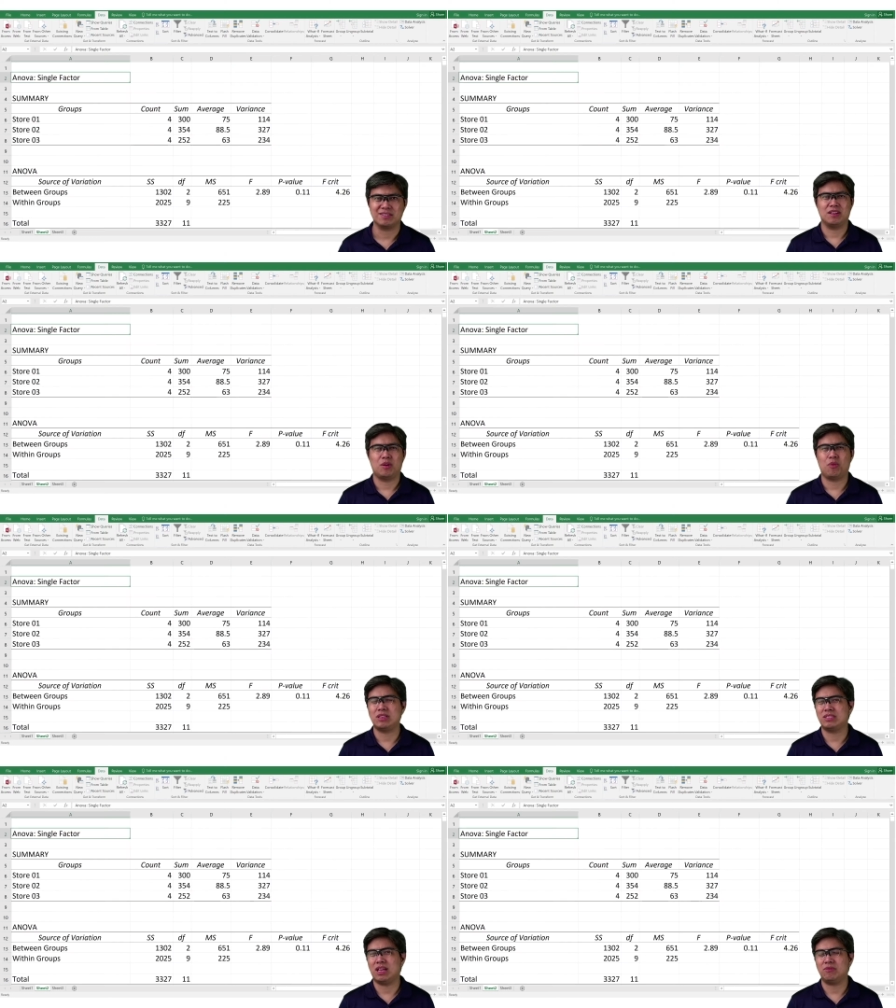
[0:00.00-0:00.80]
Once
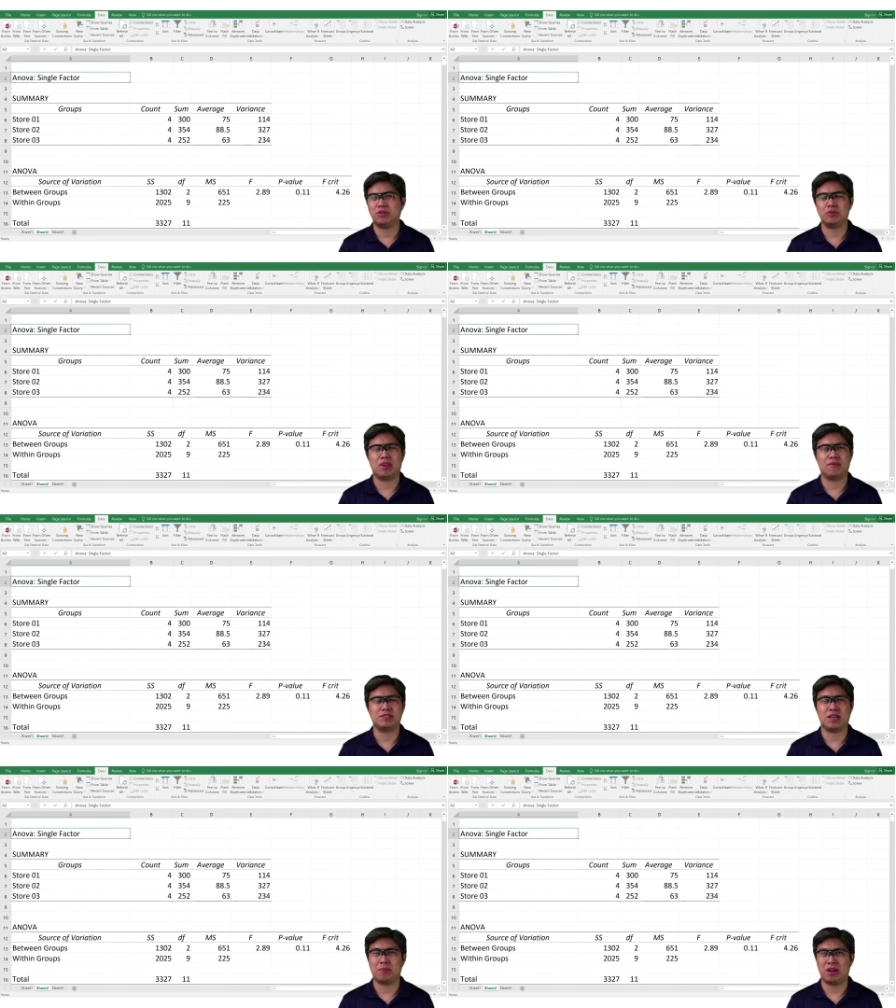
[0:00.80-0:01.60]
done, we should have a
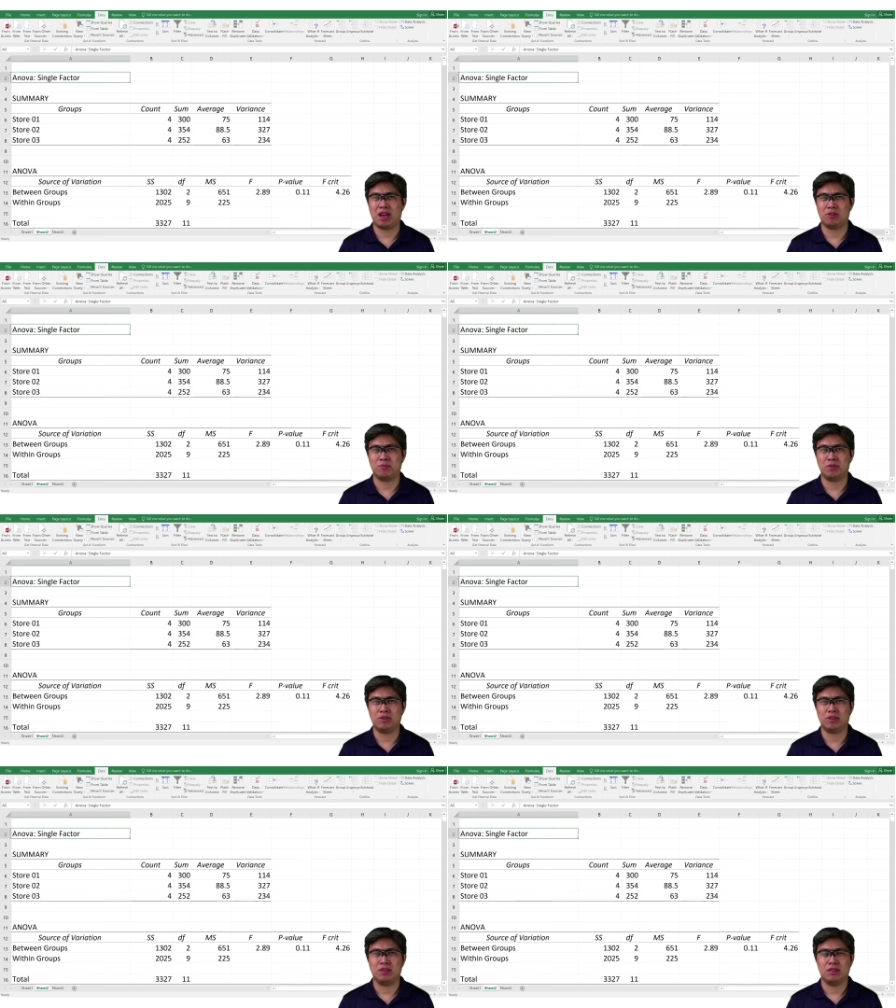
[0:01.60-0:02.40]
summary output.
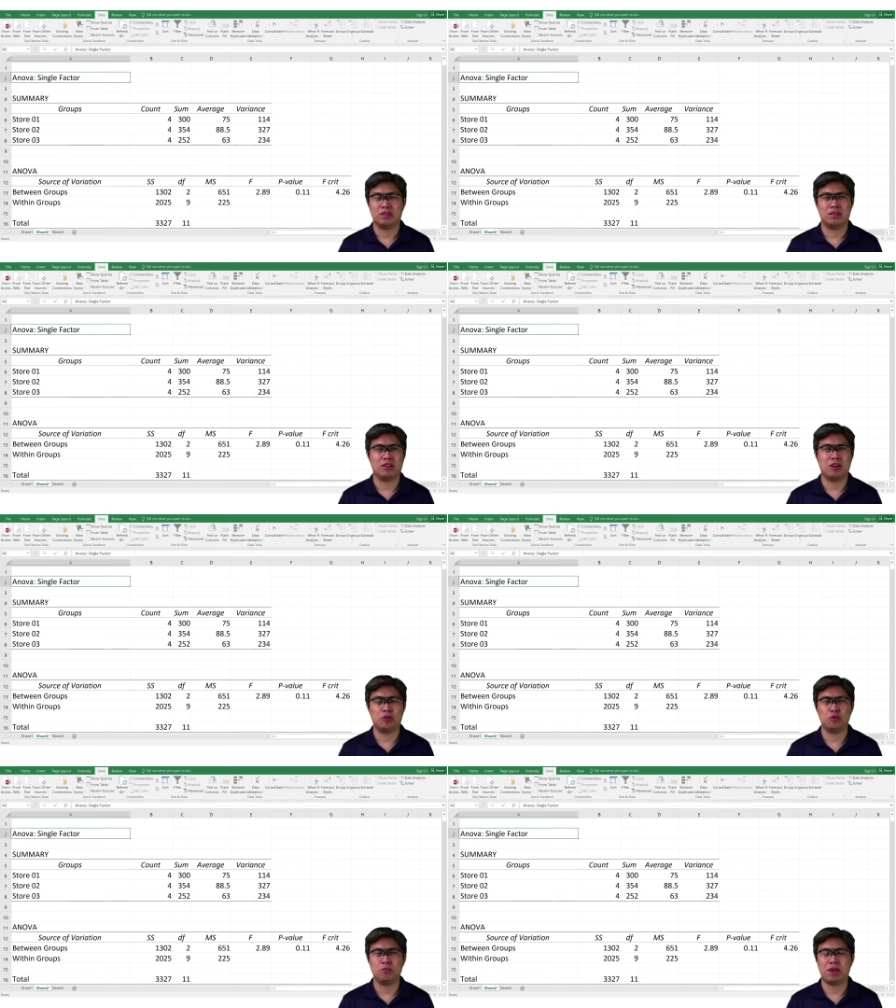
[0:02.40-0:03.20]
Now there are
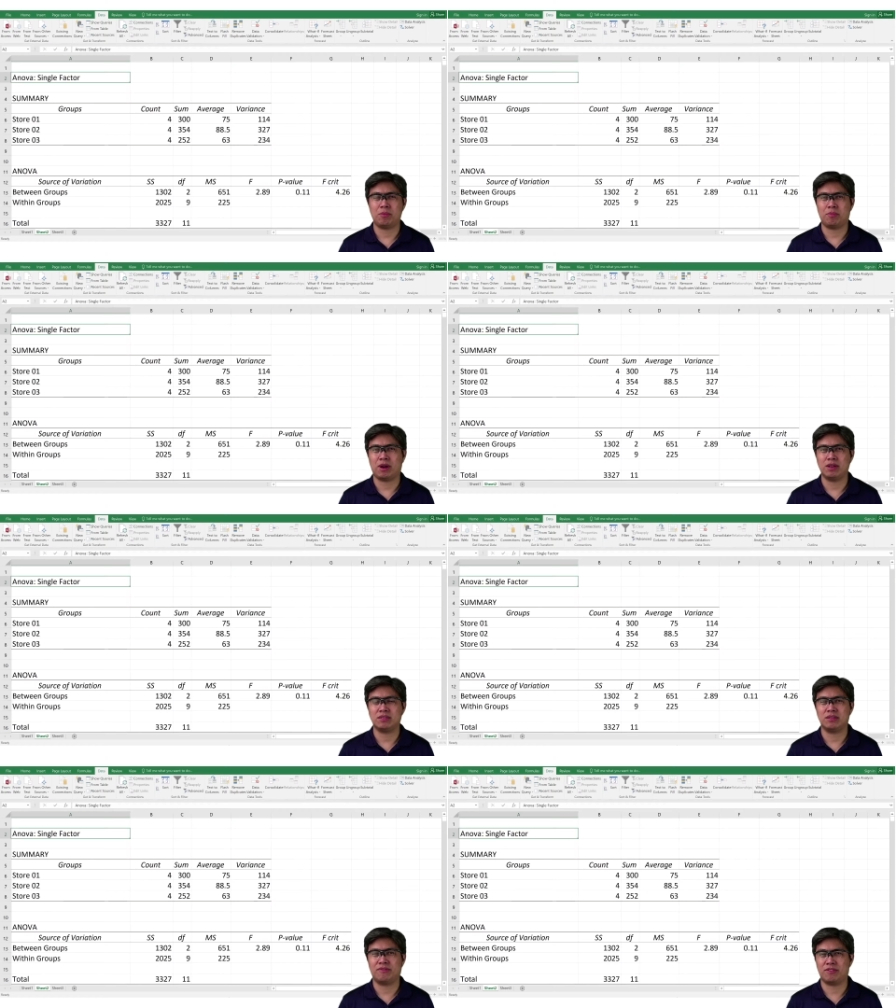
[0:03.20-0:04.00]
two main parts.
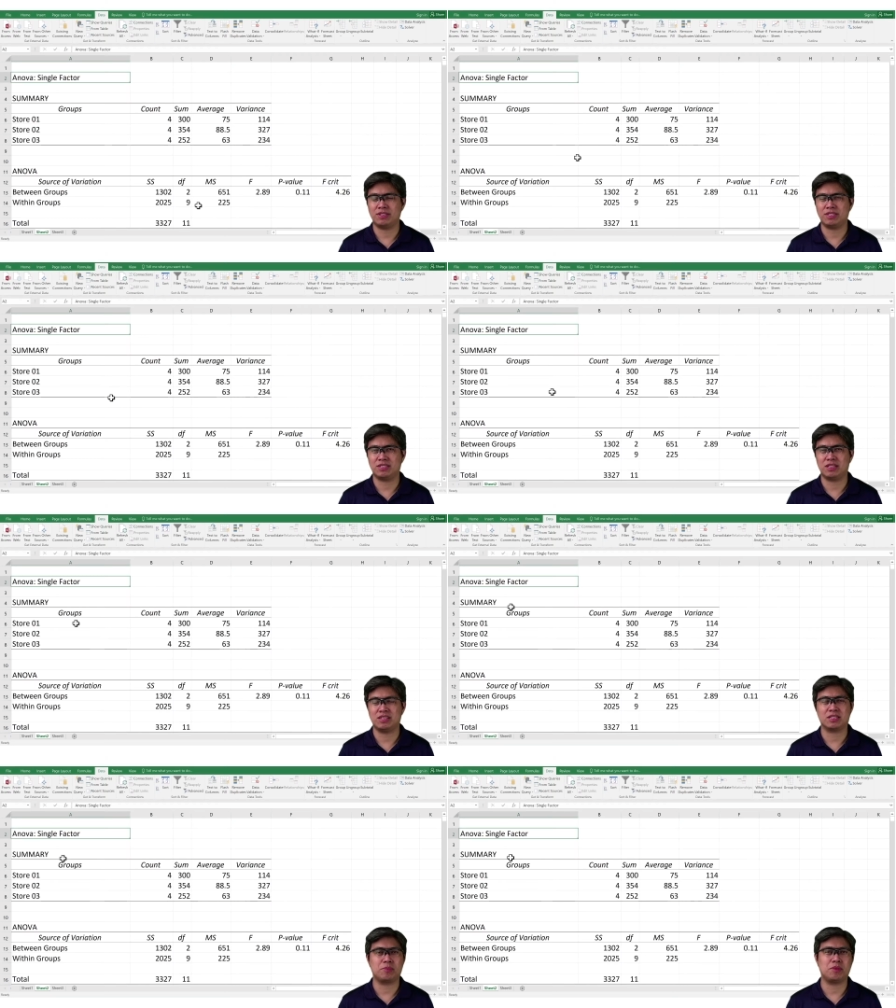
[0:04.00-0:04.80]
The first is the
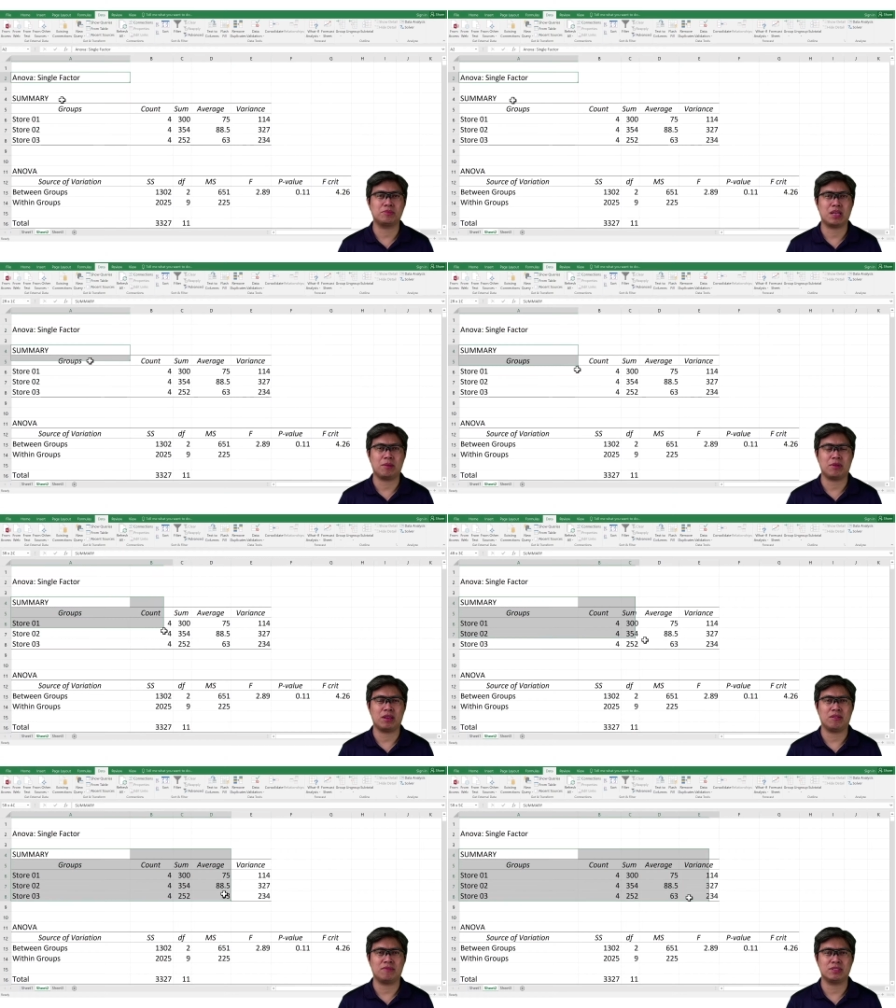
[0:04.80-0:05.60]
descriptive summary
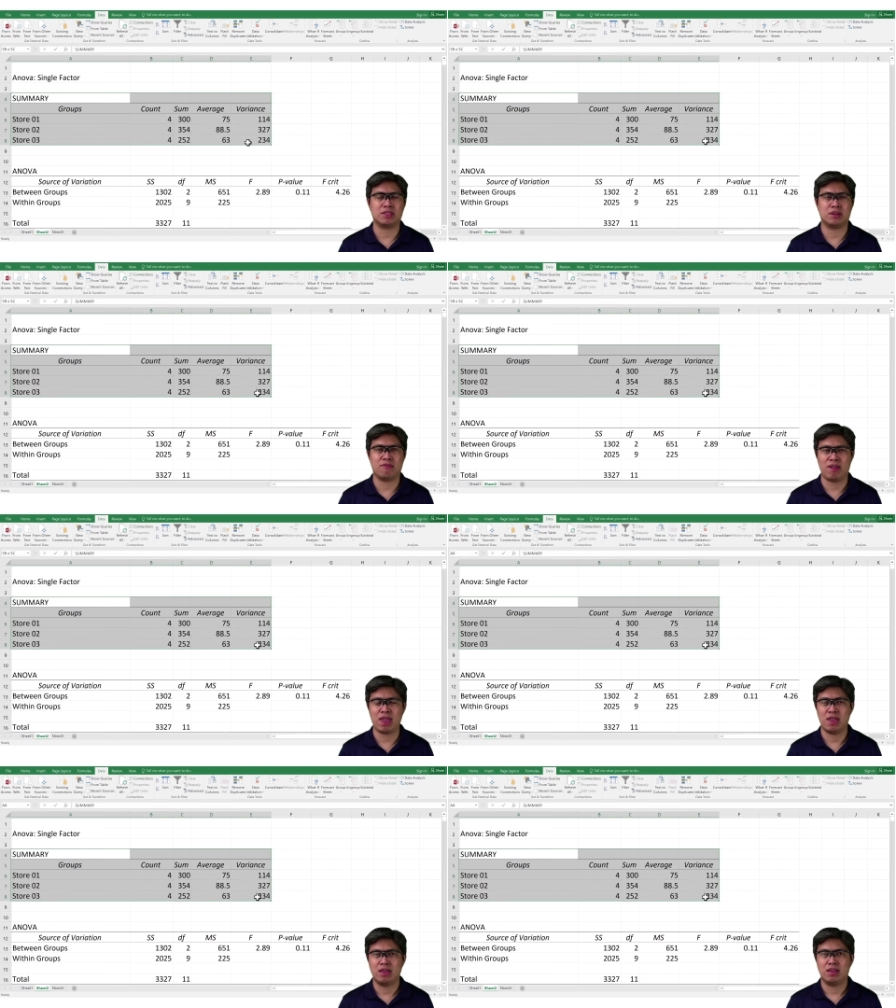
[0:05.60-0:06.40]
of the survey,
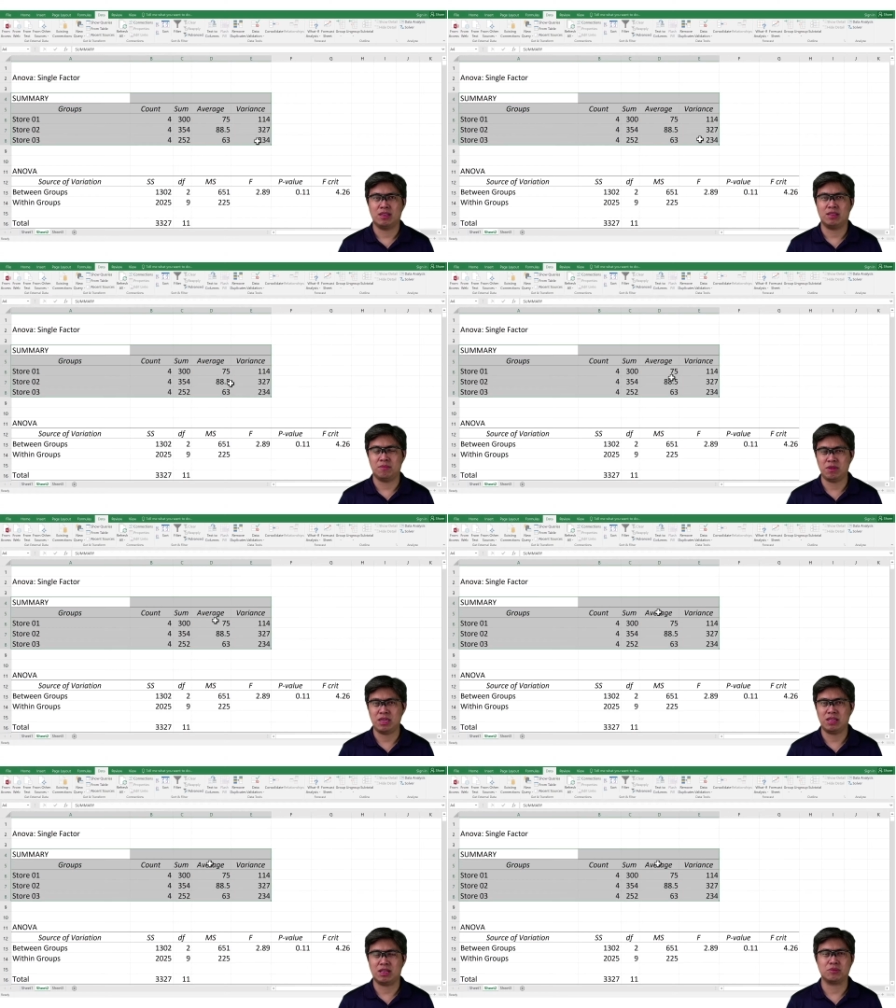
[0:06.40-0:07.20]
the
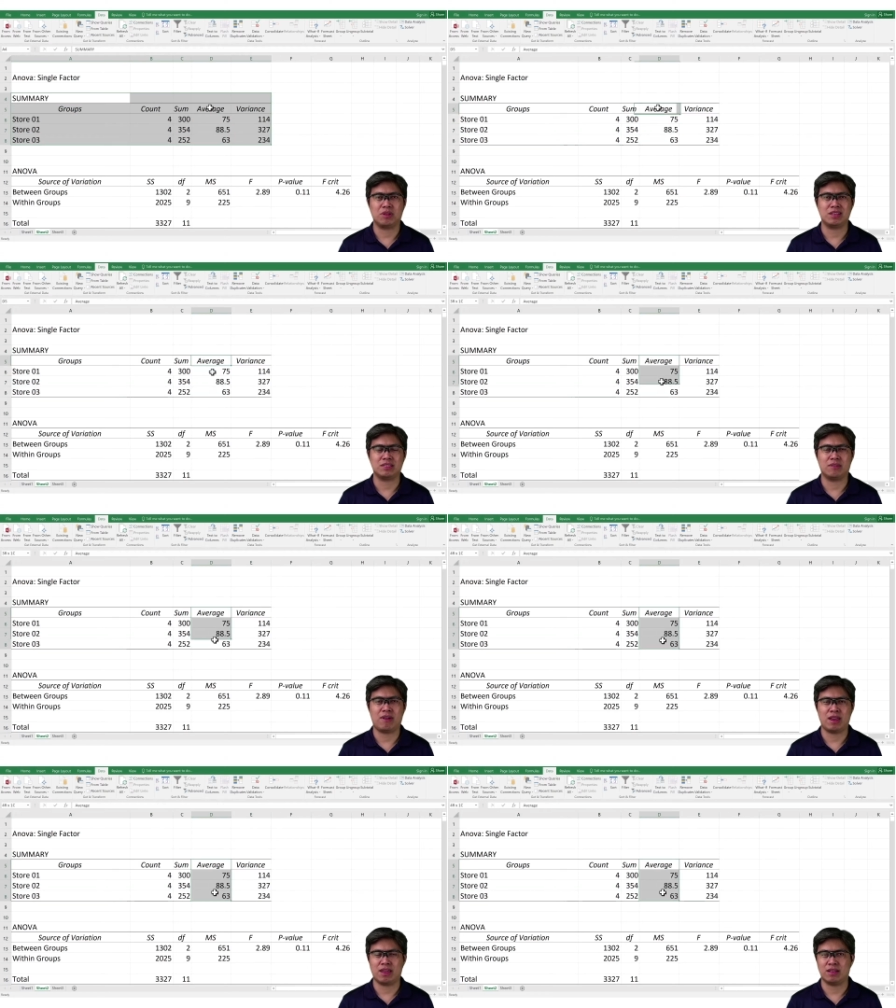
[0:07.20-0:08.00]
mean as well as the
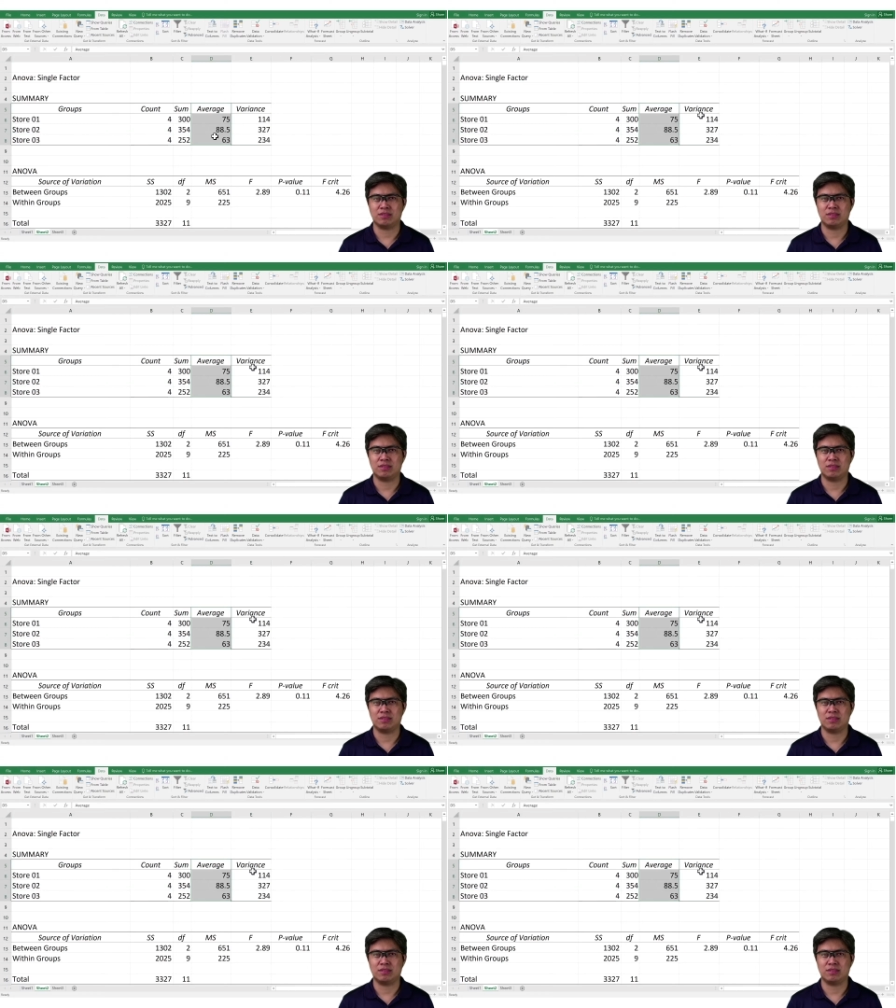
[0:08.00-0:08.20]
variance.